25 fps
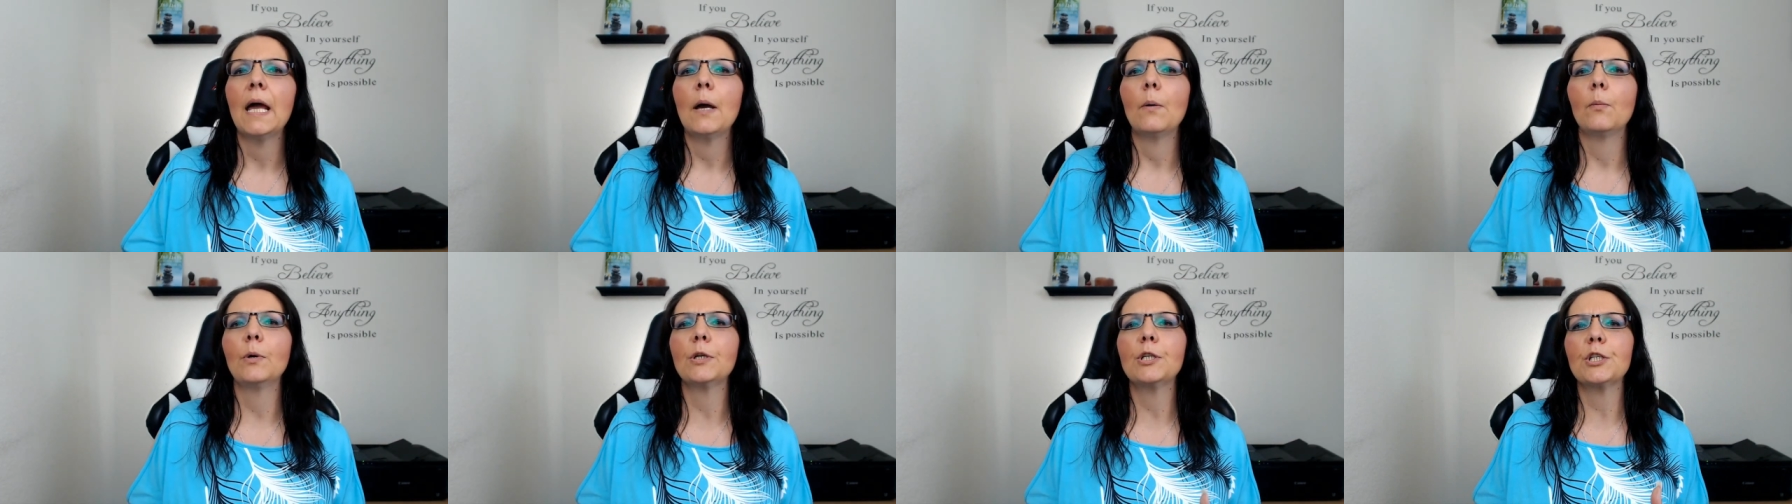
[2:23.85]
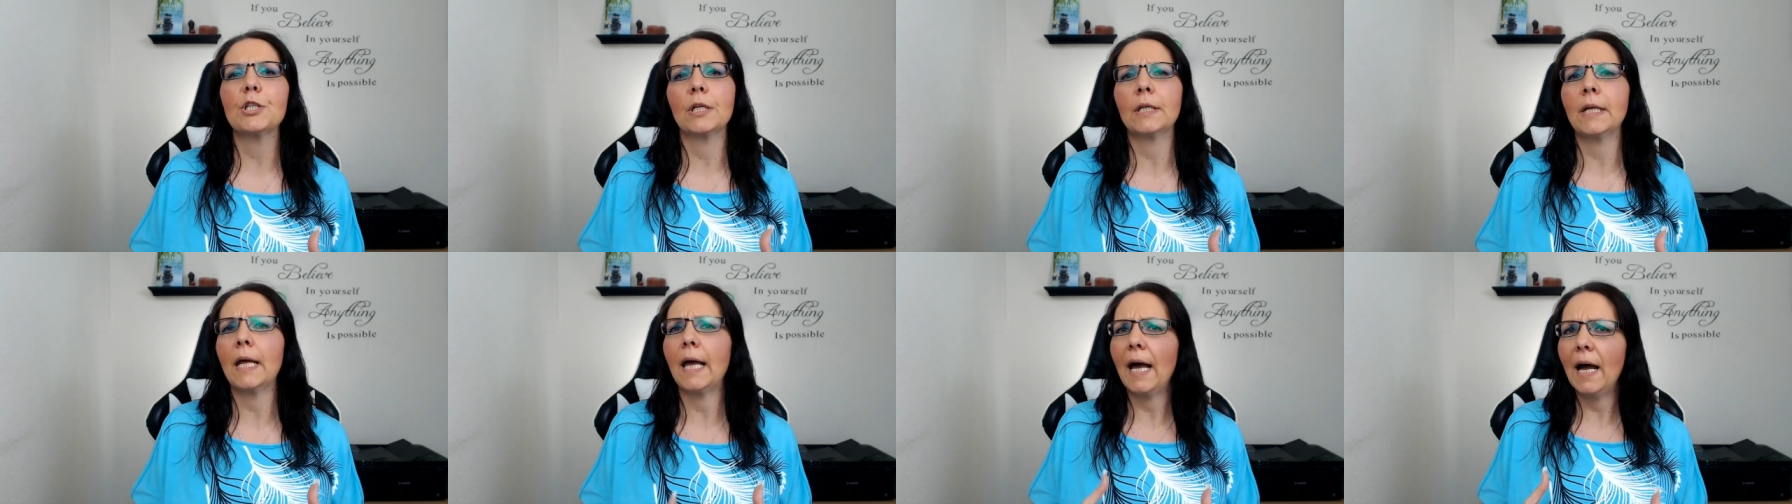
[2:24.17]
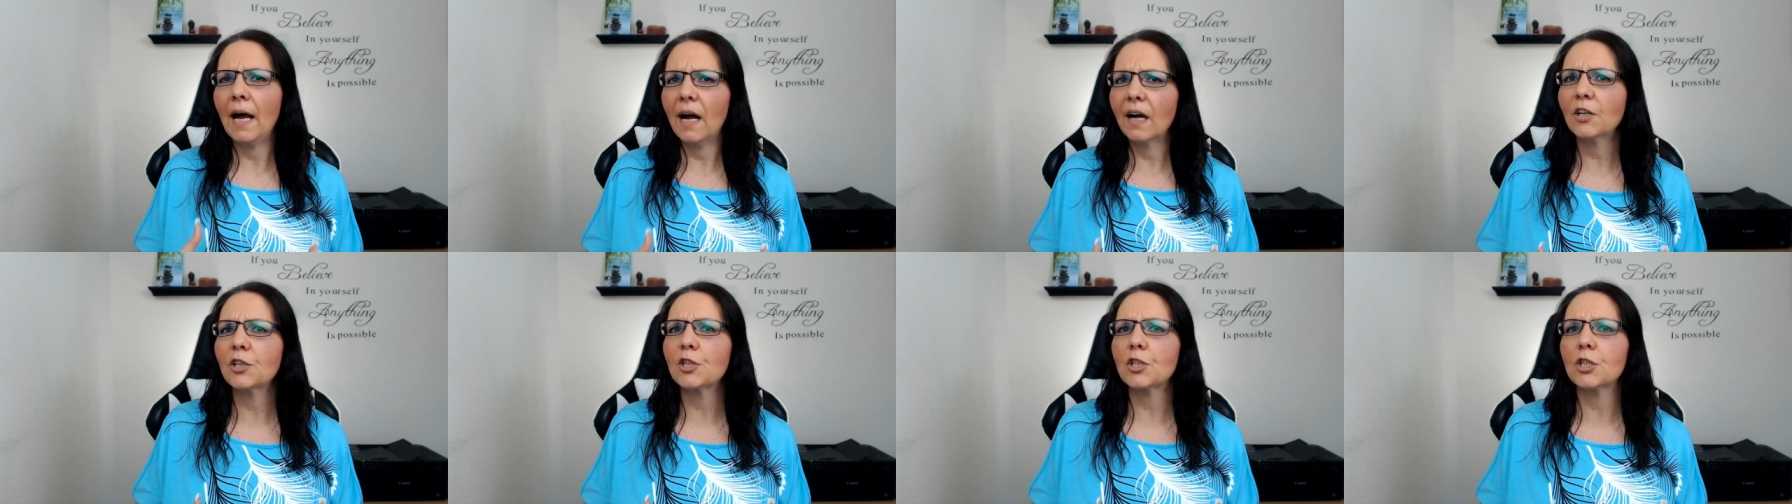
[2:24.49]
which an
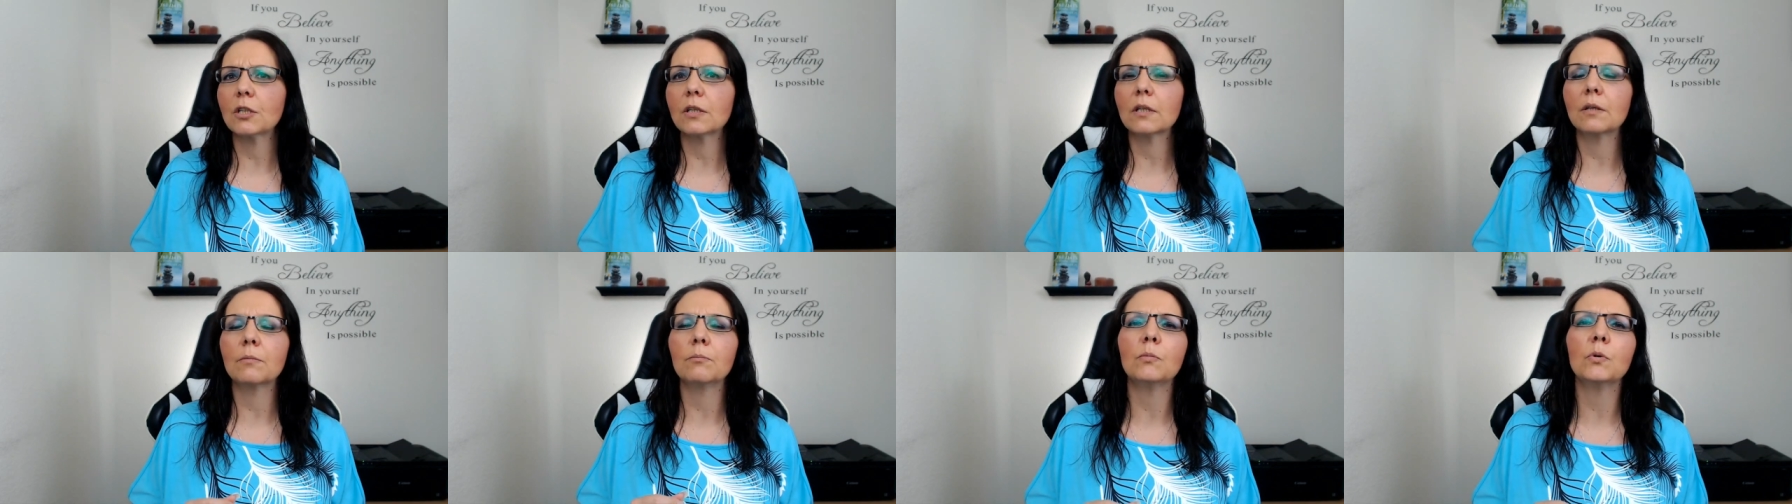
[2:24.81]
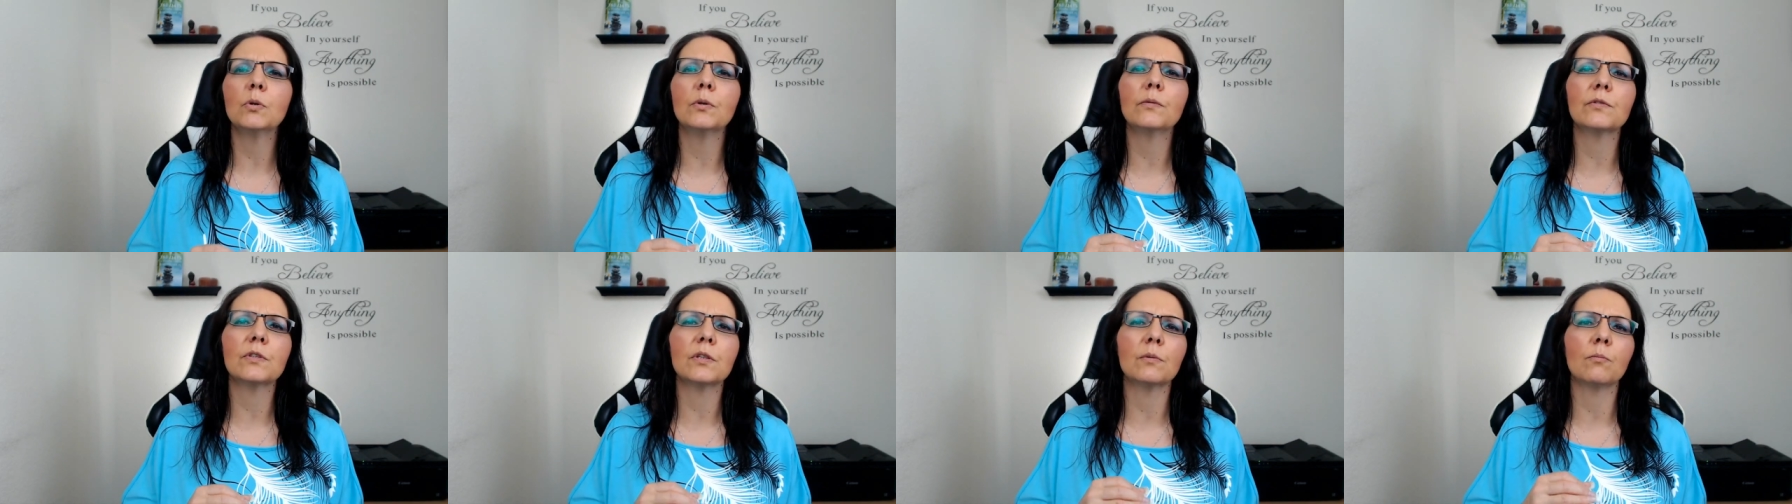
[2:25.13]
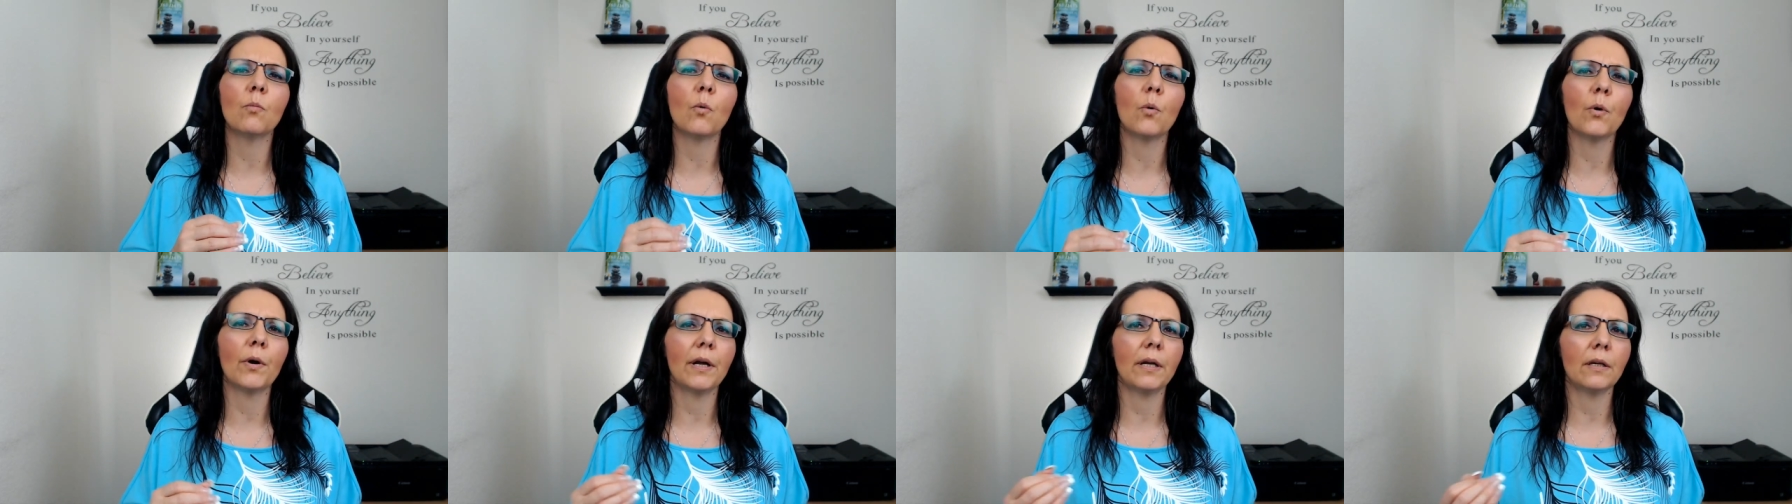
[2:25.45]
actual actually moves you
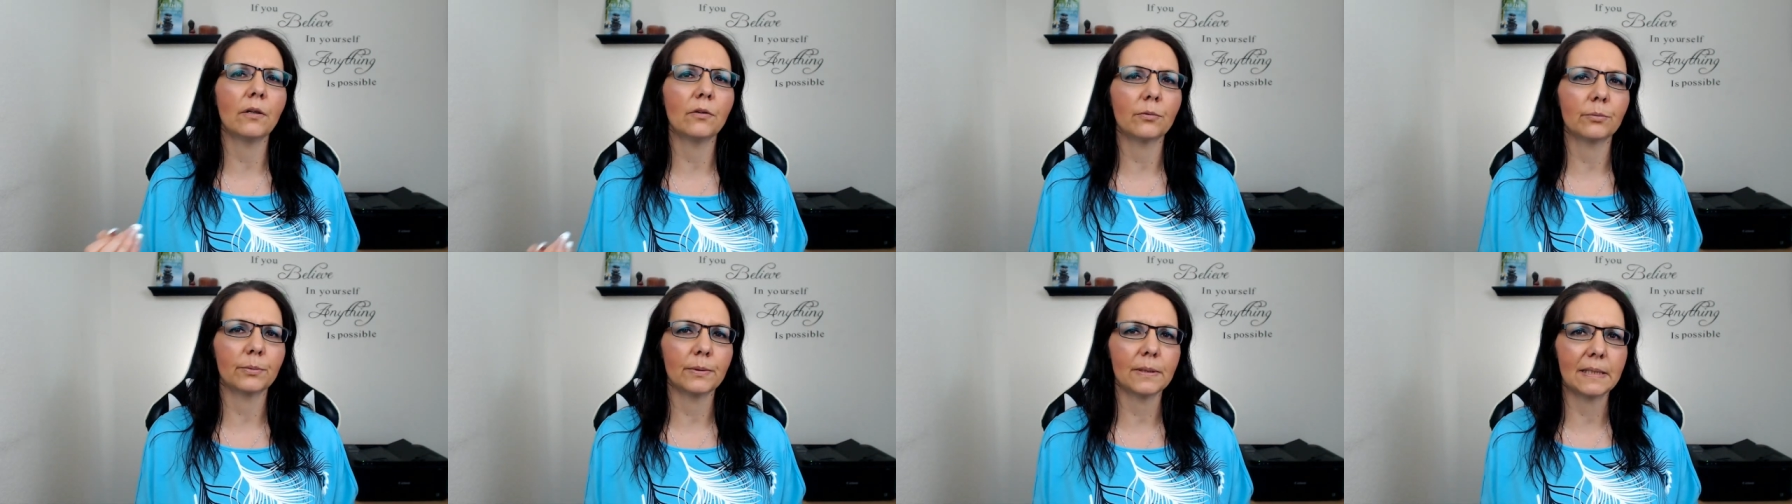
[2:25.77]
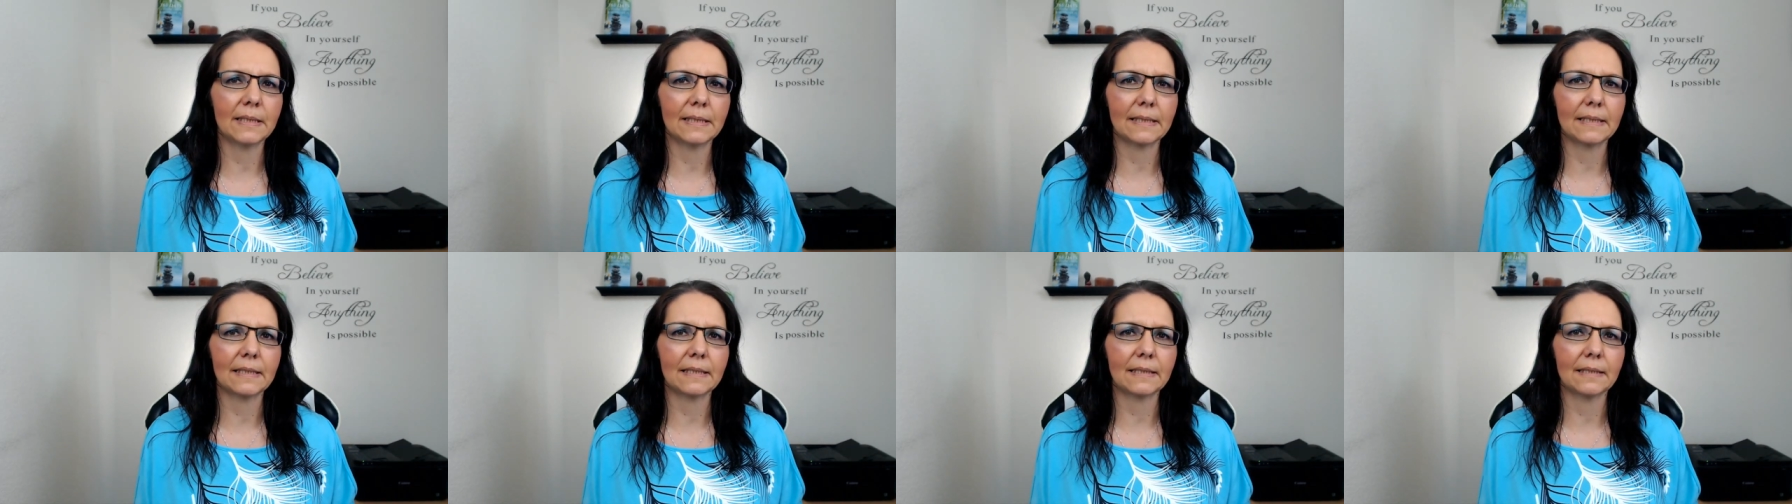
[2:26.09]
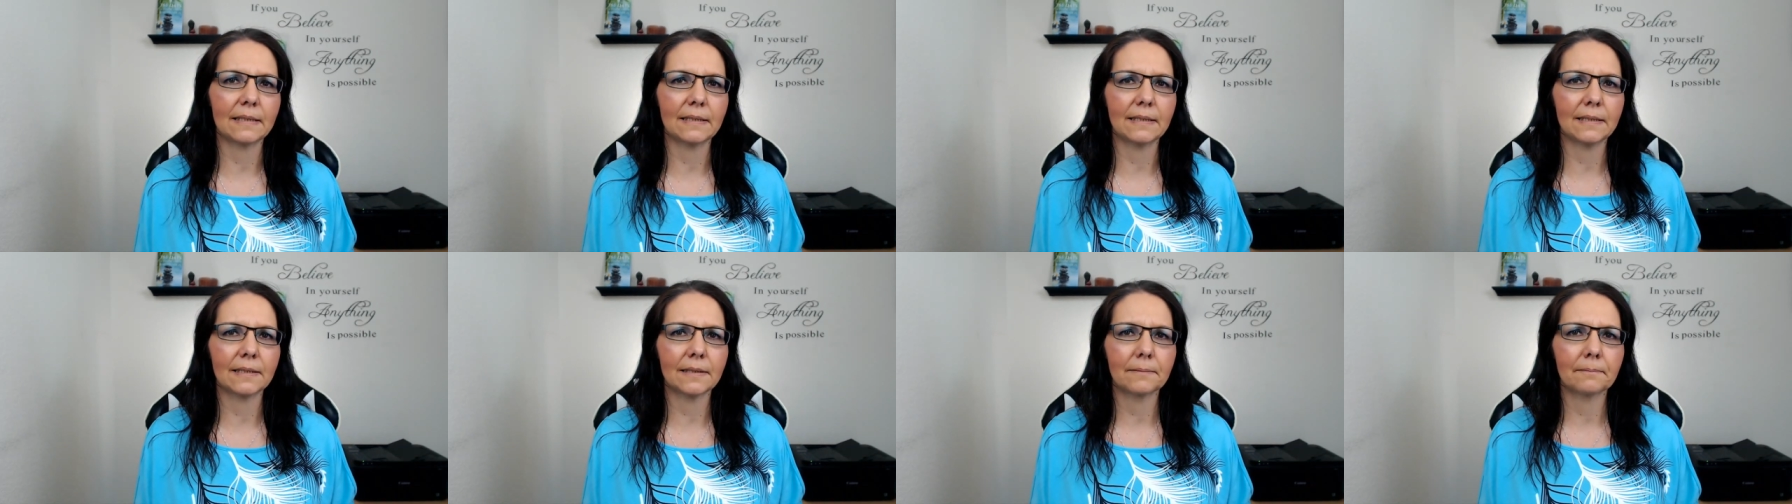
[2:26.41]
more into
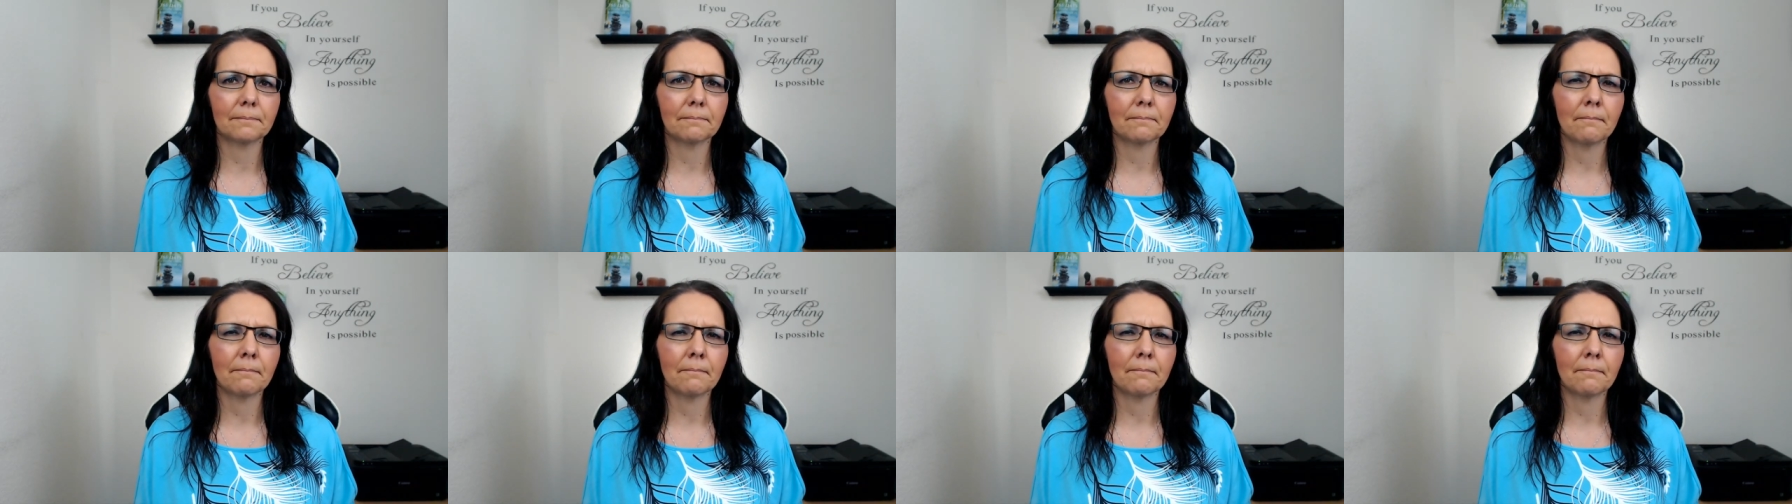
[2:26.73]
resistance.